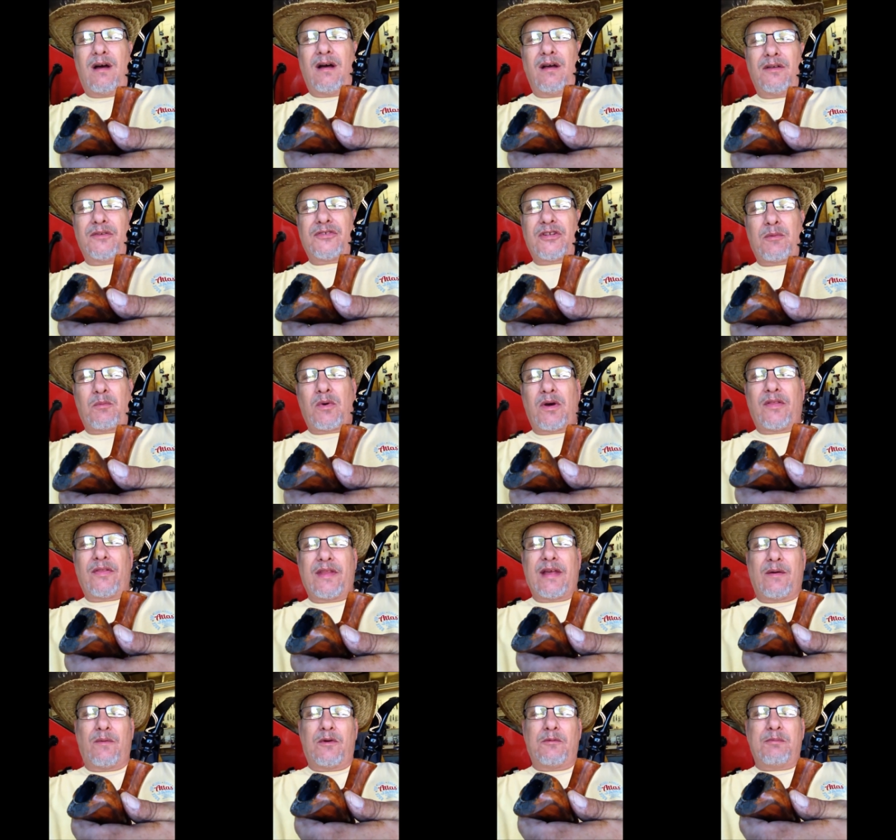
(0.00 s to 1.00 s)
someone
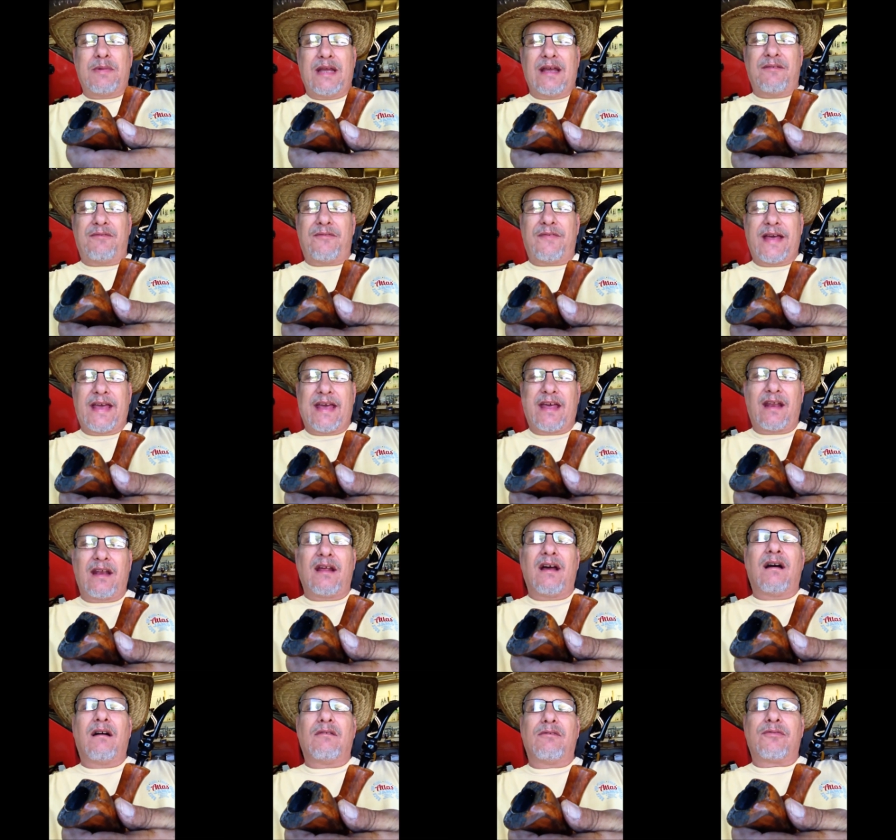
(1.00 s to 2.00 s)
that would be a fan
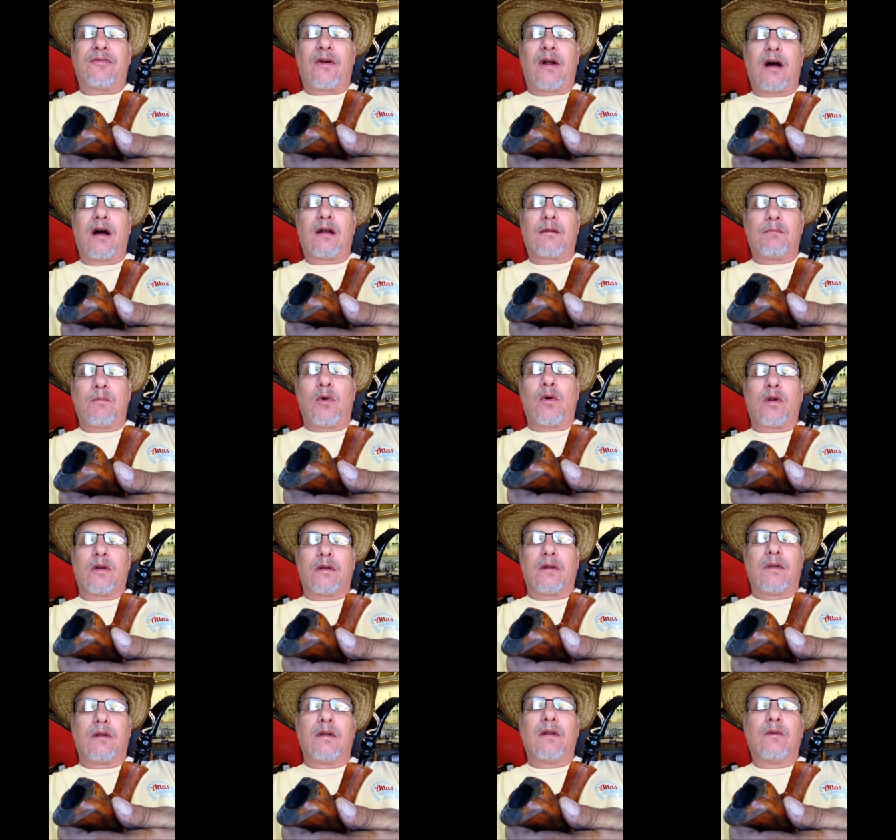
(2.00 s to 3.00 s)
of Frog
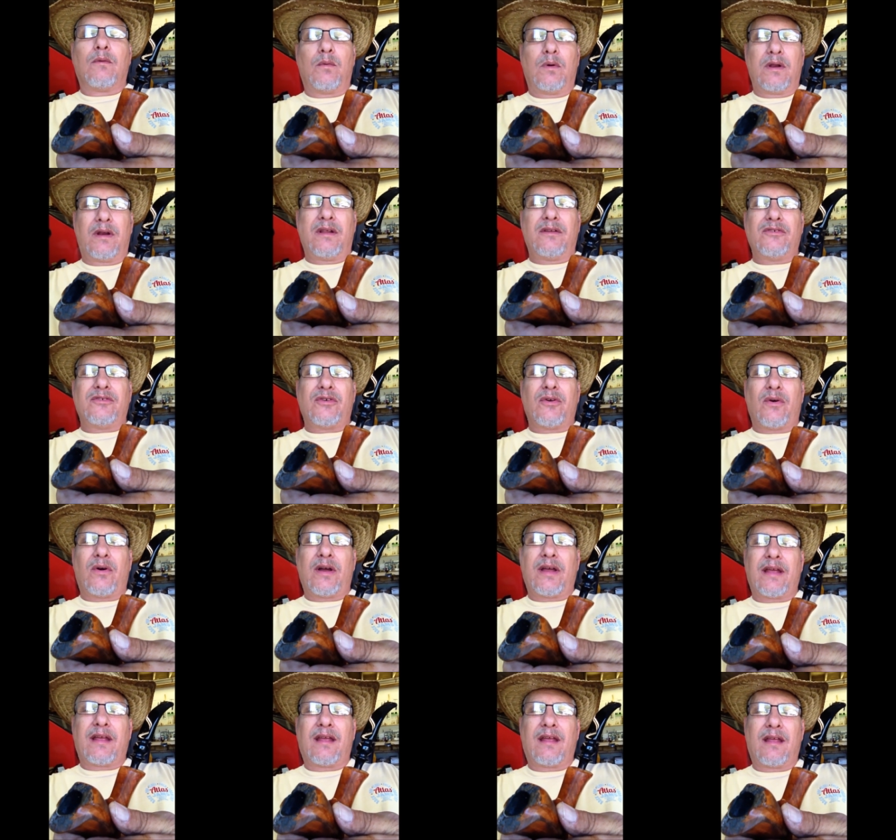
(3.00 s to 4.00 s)
Morton would
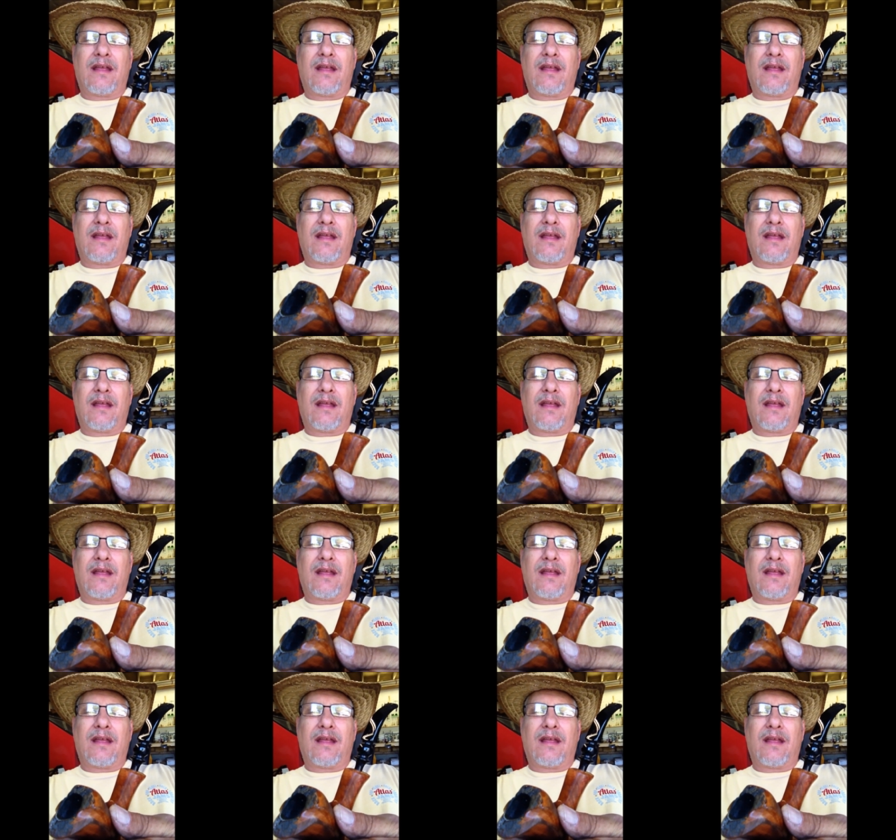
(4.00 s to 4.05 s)
enjoy.